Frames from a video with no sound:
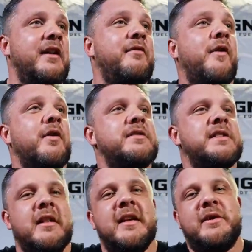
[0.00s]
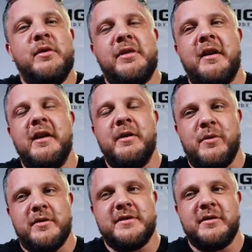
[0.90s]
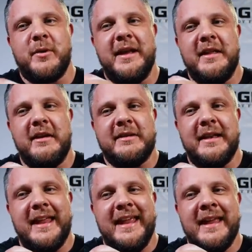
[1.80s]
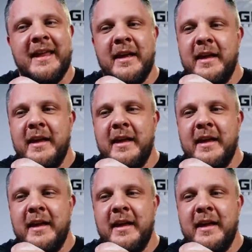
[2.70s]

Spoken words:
Unfortunately, 2:30 wasn't quite there today.